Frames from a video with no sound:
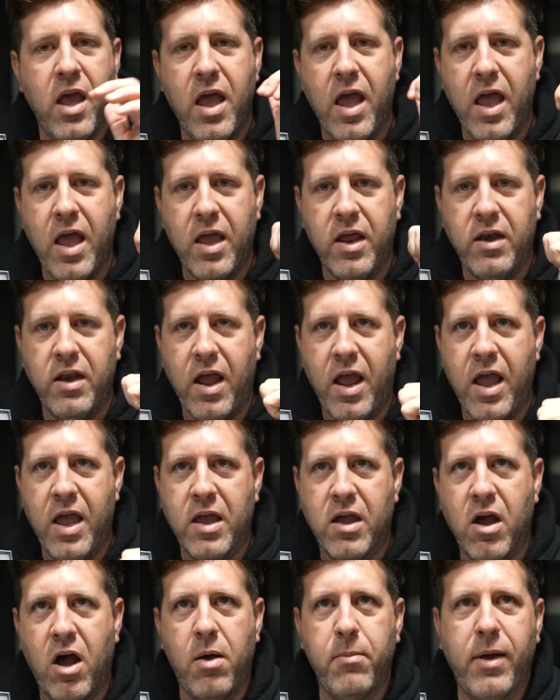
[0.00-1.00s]
and
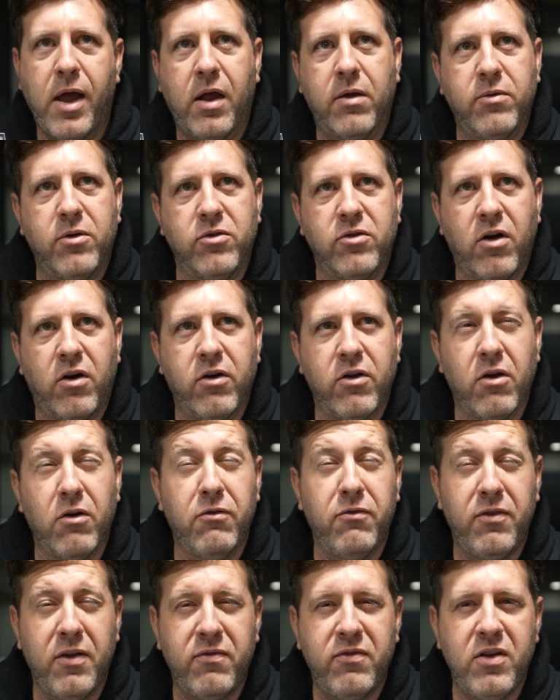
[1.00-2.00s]
a Compaq Presario
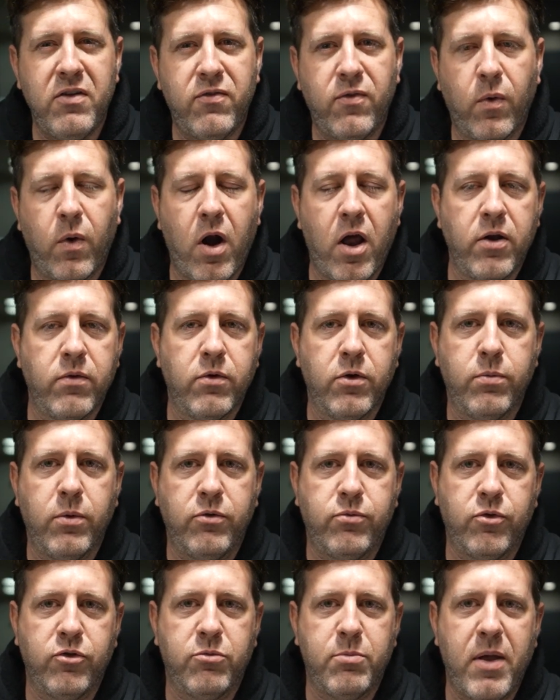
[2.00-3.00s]
5400,
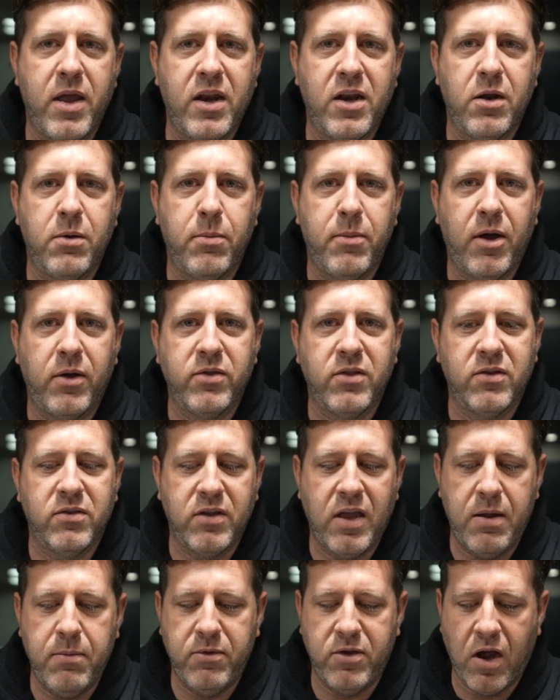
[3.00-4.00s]
which was made at about the
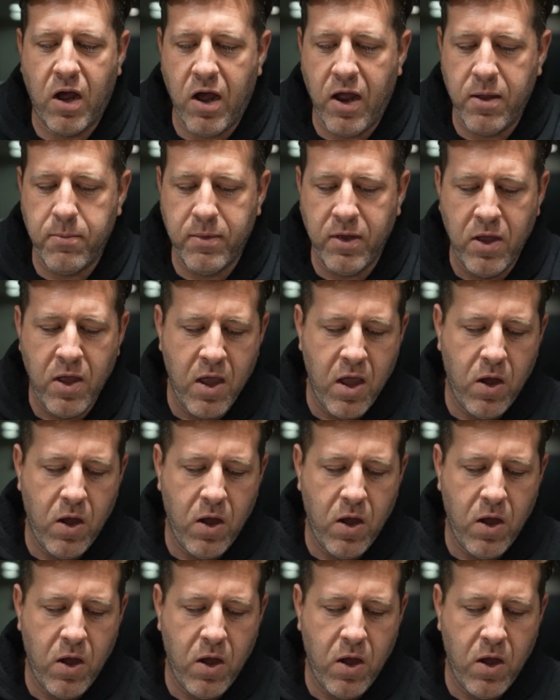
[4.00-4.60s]
same time,